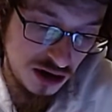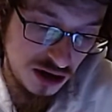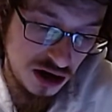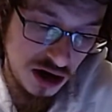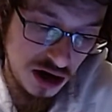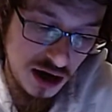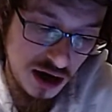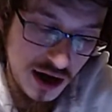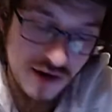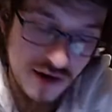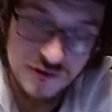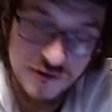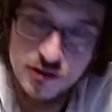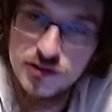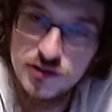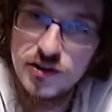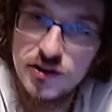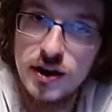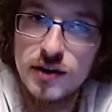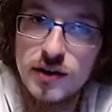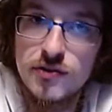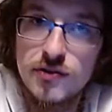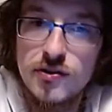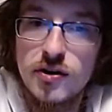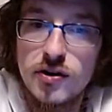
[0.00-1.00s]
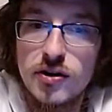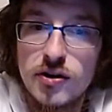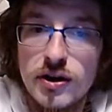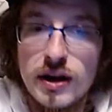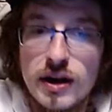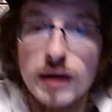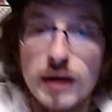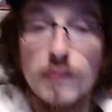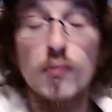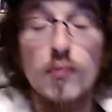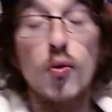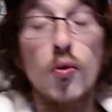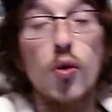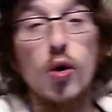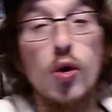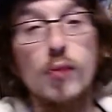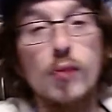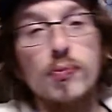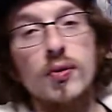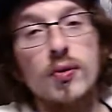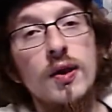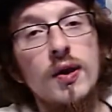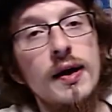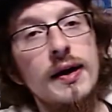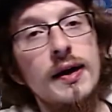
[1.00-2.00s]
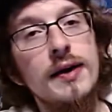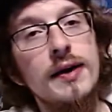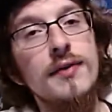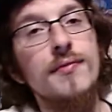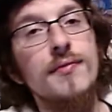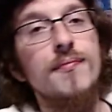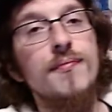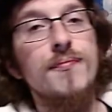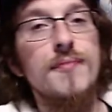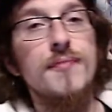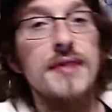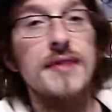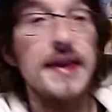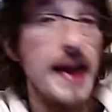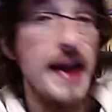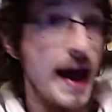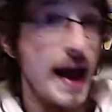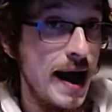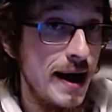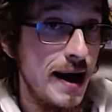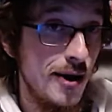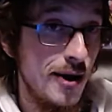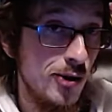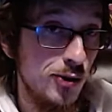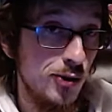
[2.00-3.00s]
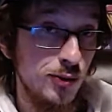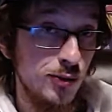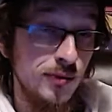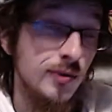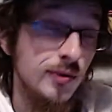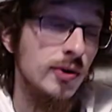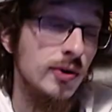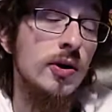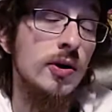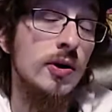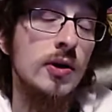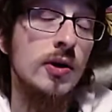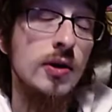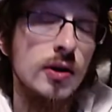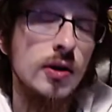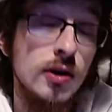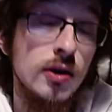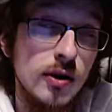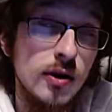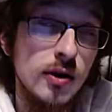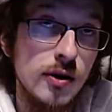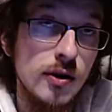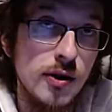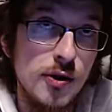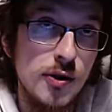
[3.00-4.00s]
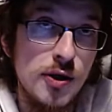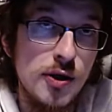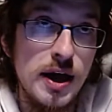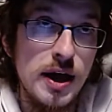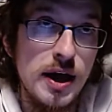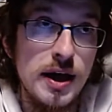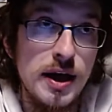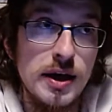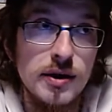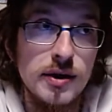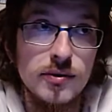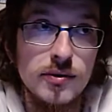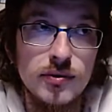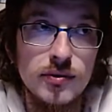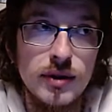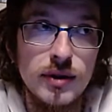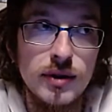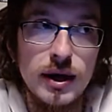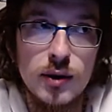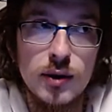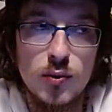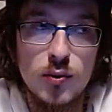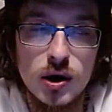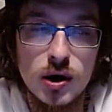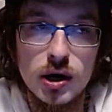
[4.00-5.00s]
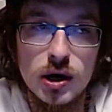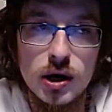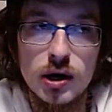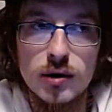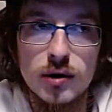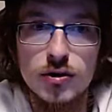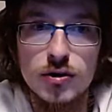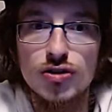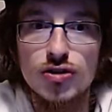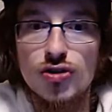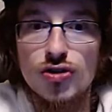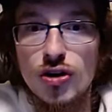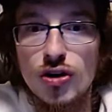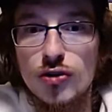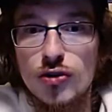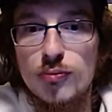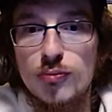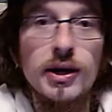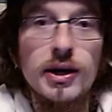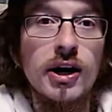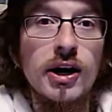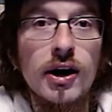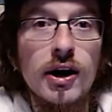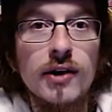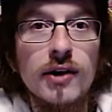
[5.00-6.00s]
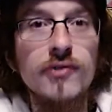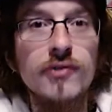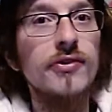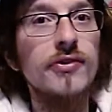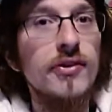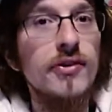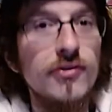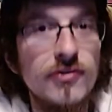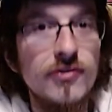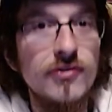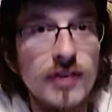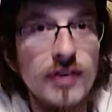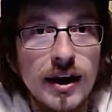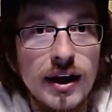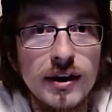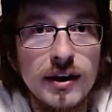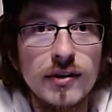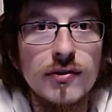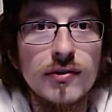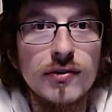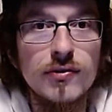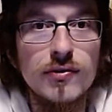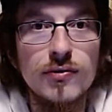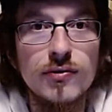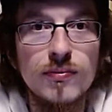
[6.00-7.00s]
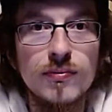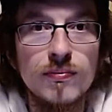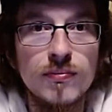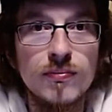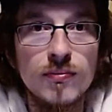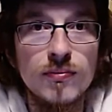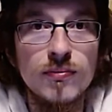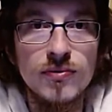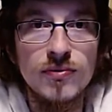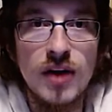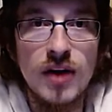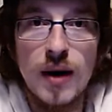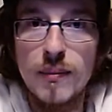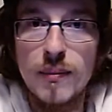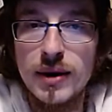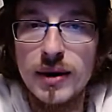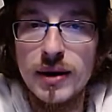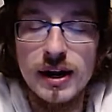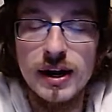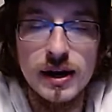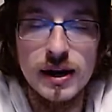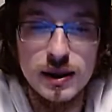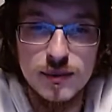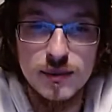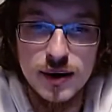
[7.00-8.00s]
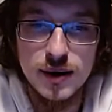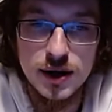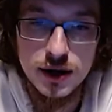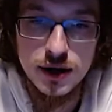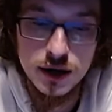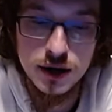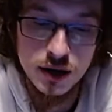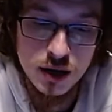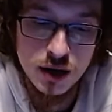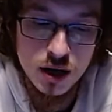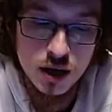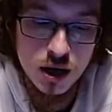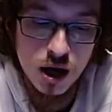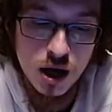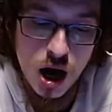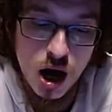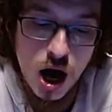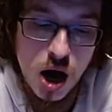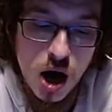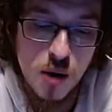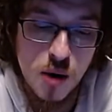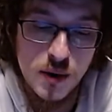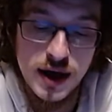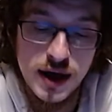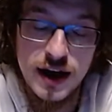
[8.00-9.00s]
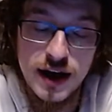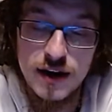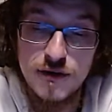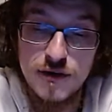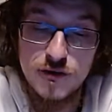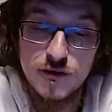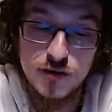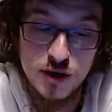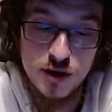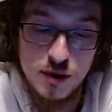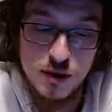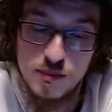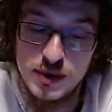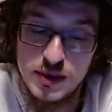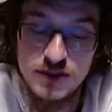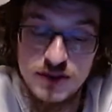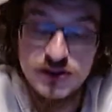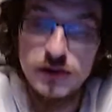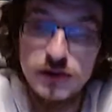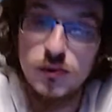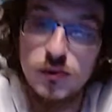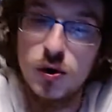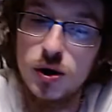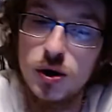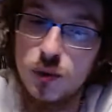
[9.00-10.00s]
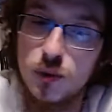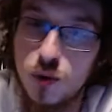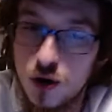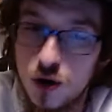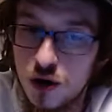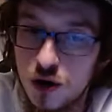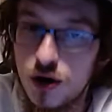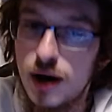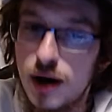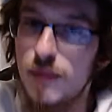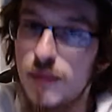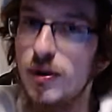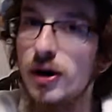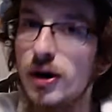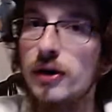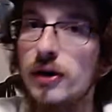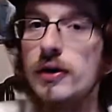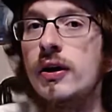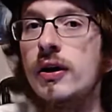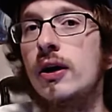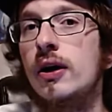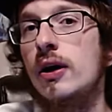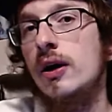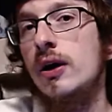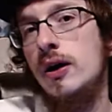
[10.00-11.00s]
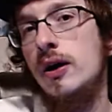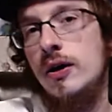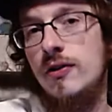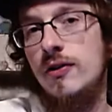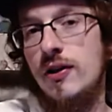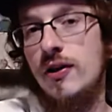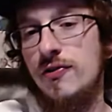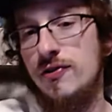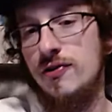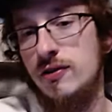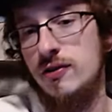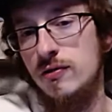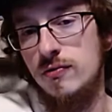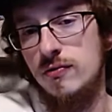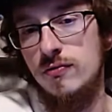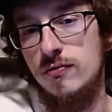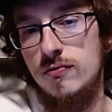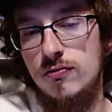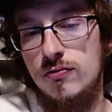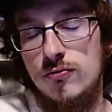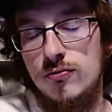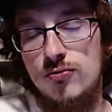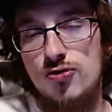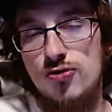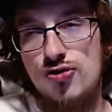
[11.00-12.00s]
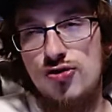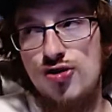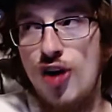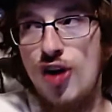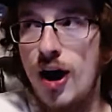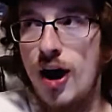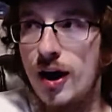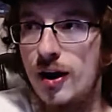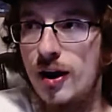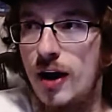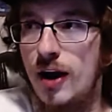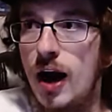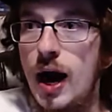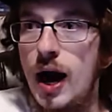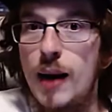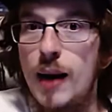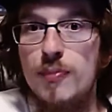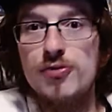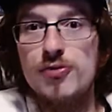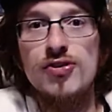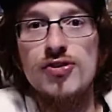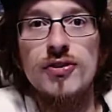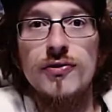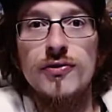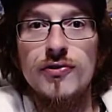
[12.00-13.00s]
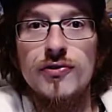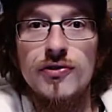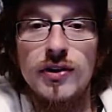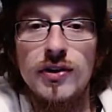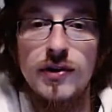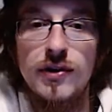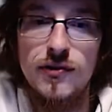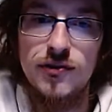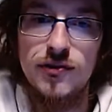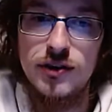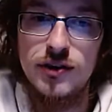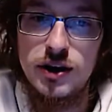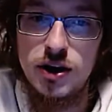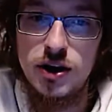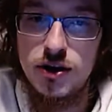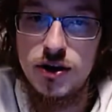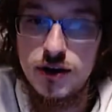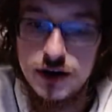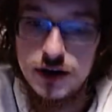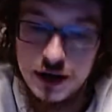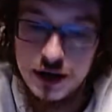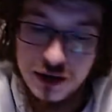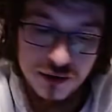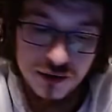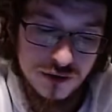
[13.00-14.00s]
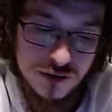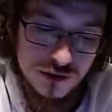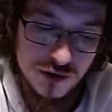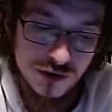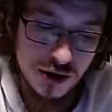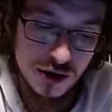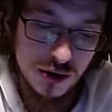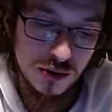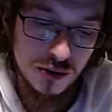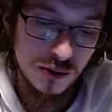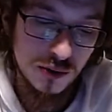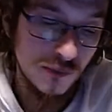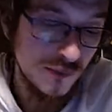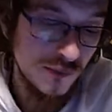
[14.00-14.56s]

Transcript: emphasize that are getting more play now than they were just because this deck is dominating the meta. We have the BT1 Wargreymon. Doesn't check options in security, so